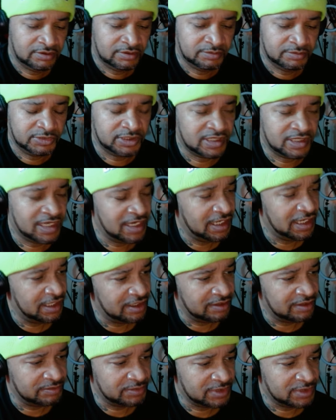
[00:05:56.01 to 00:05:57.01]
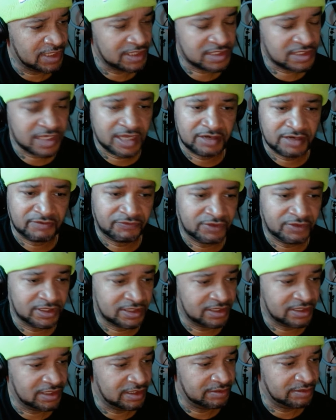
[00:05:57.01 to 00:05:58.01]
But damn, that's kind of
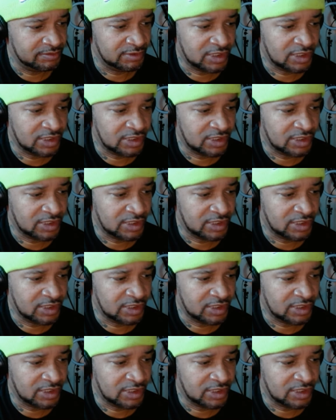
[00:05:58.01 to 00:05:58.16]
fucked up.